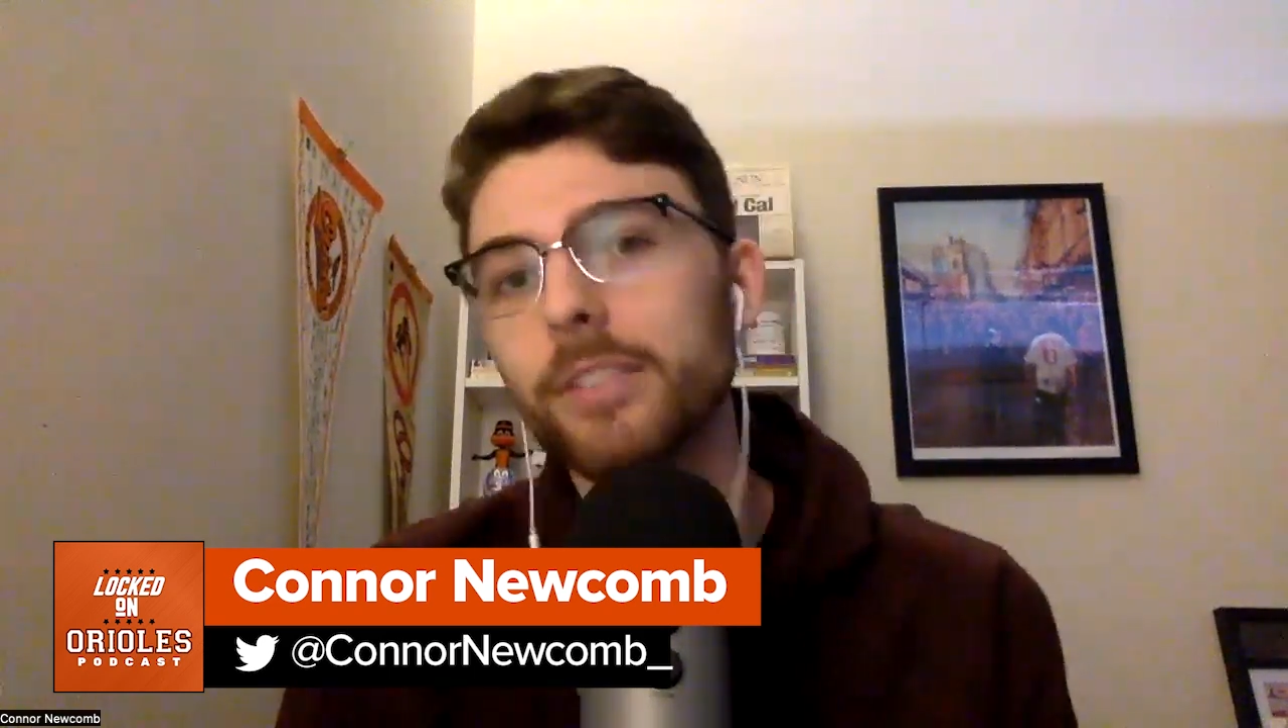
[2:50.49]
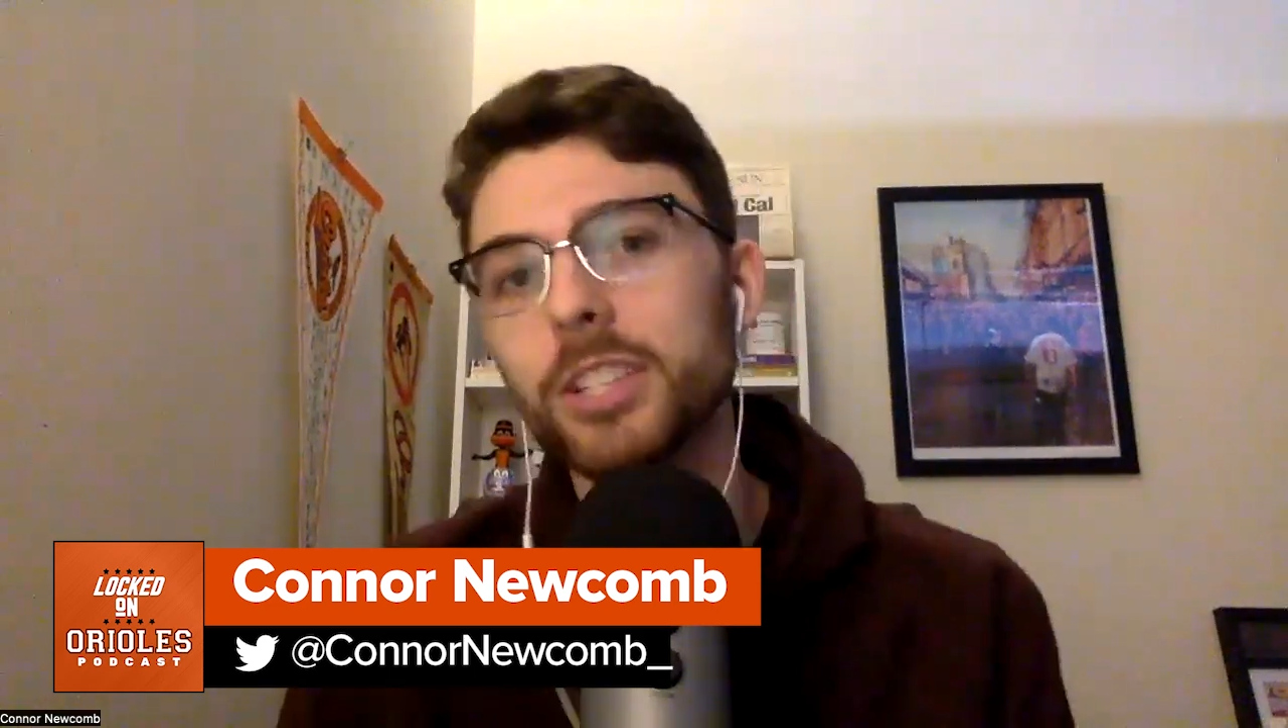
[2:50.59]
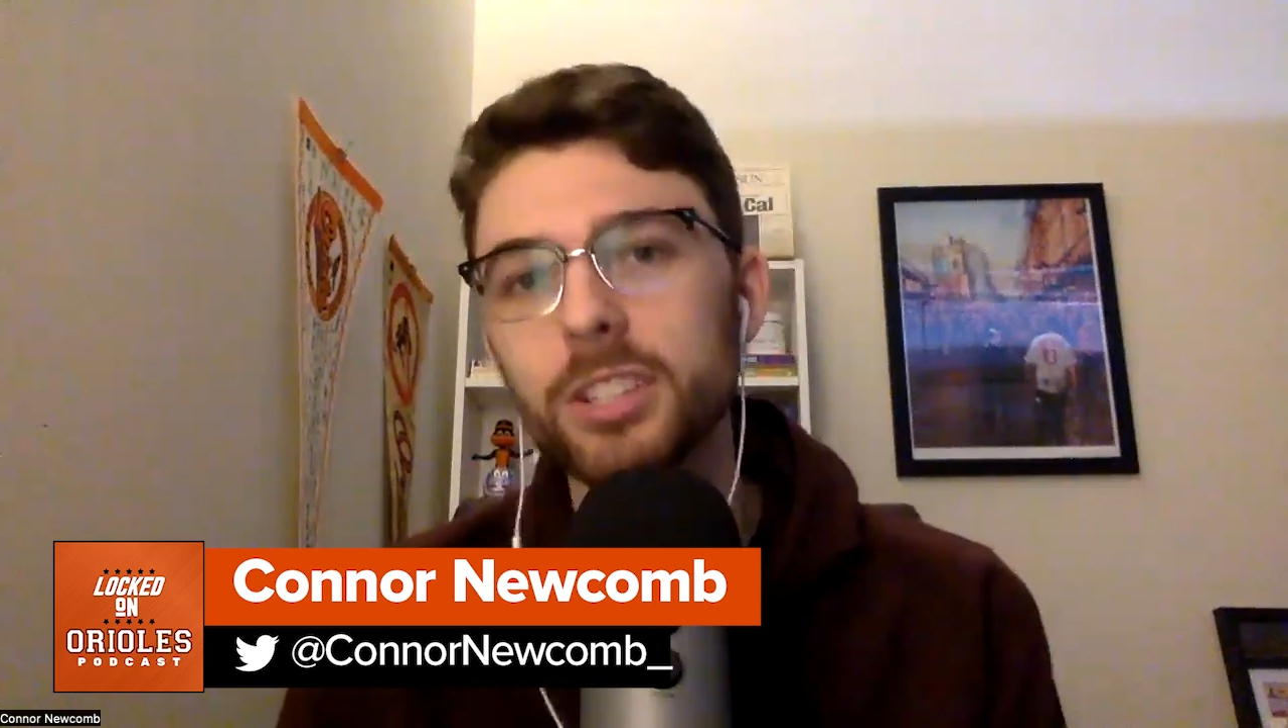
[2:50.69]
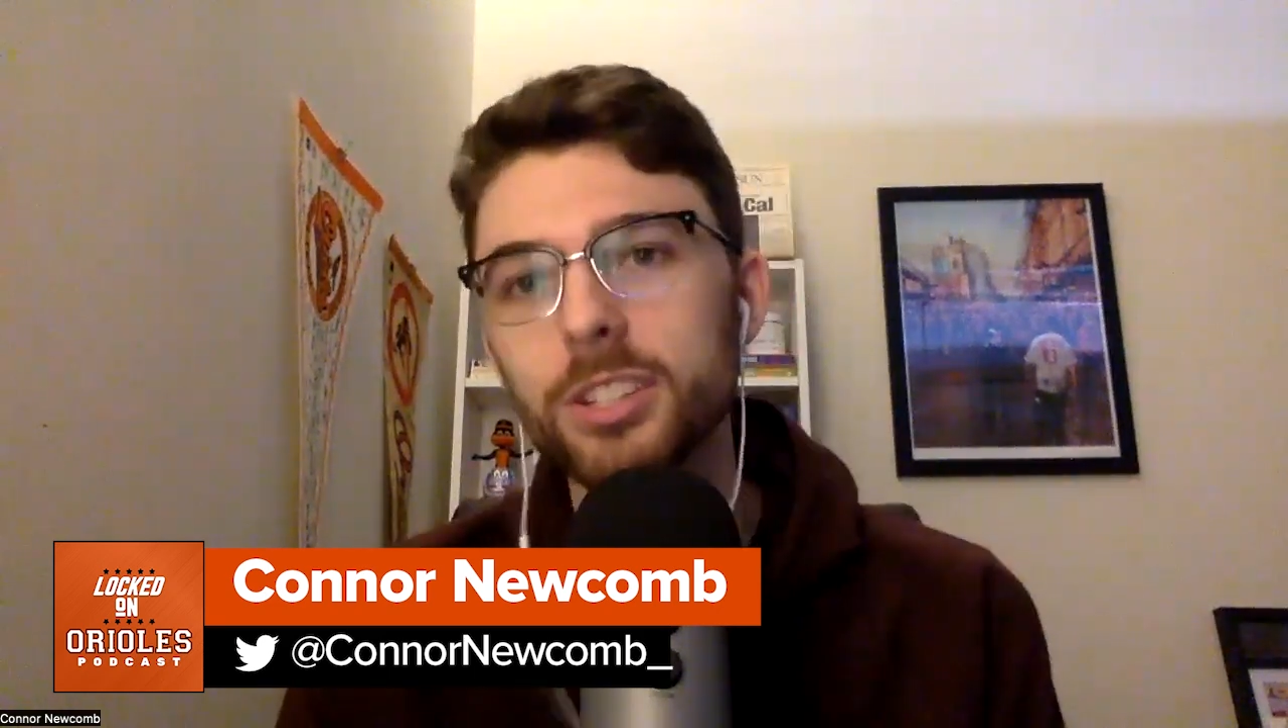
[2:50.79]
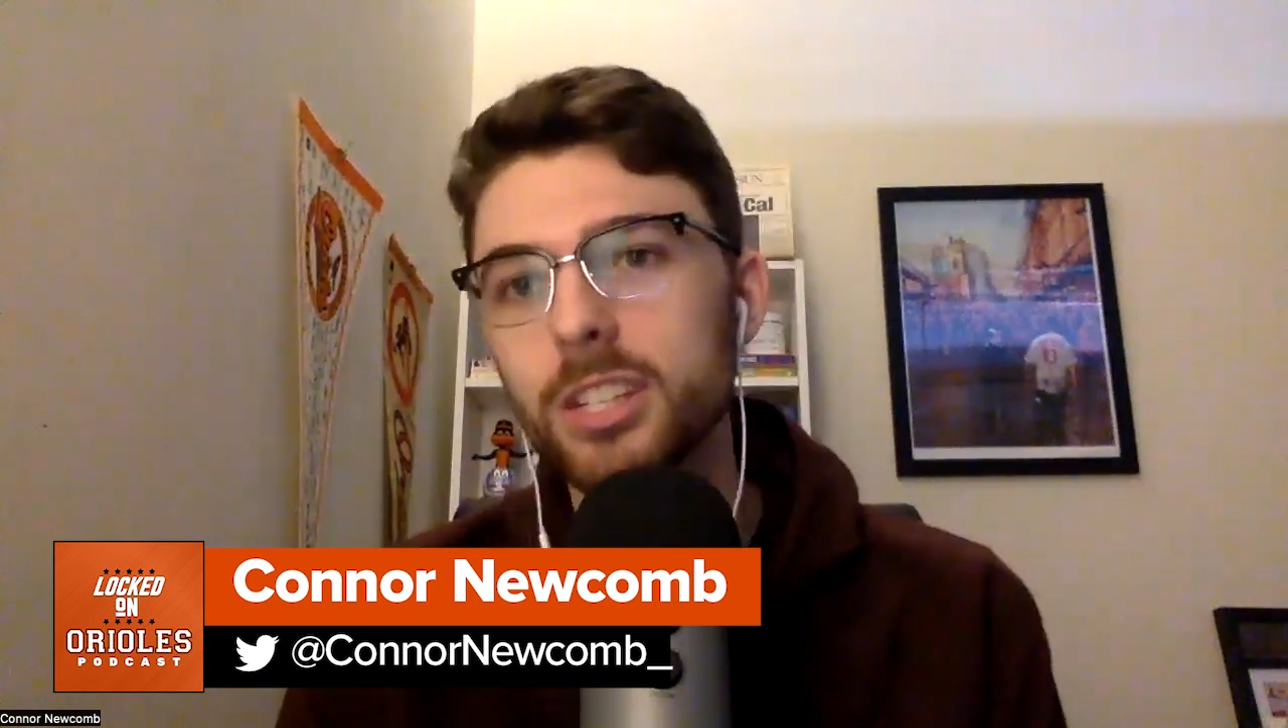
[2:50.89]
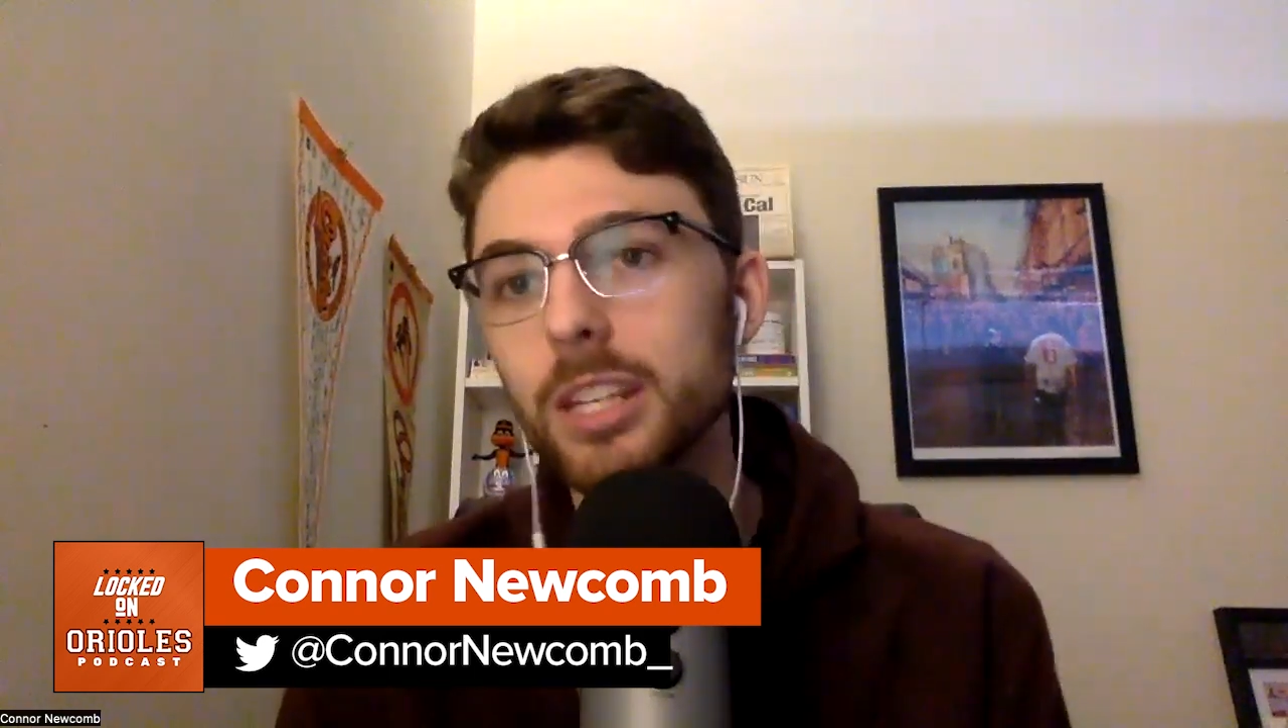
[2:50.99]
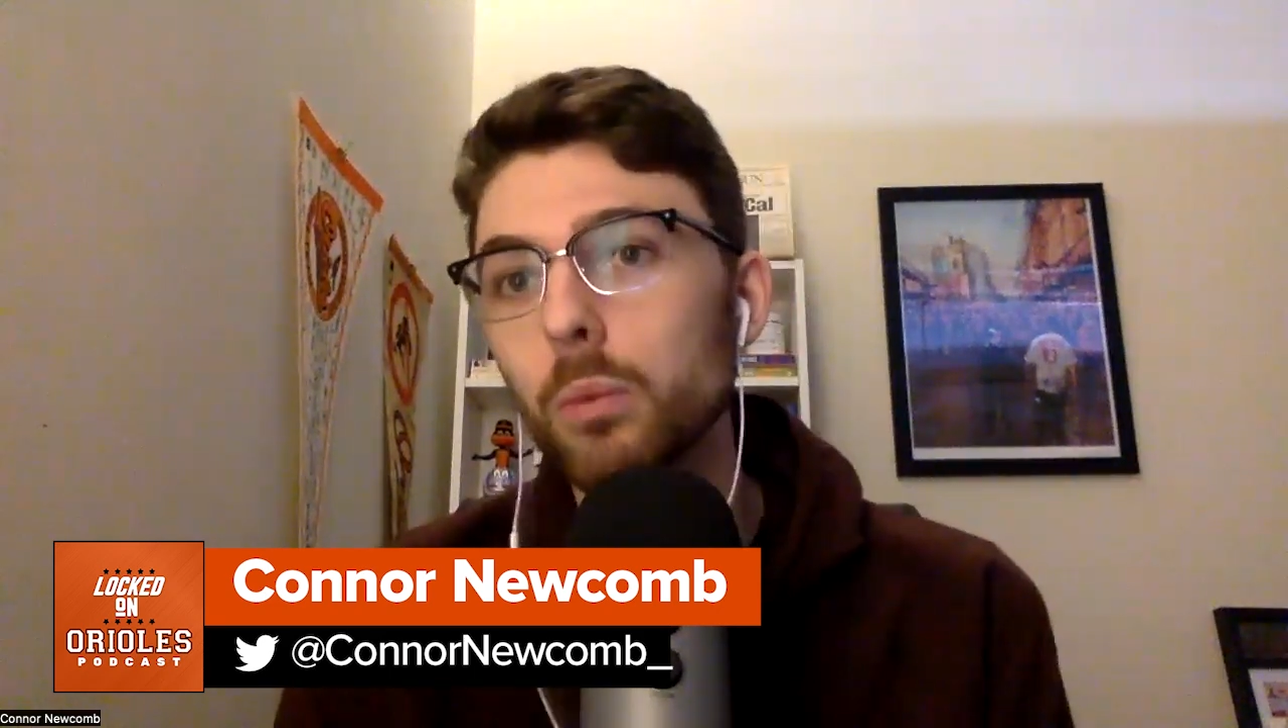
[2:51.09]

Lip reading: obviously see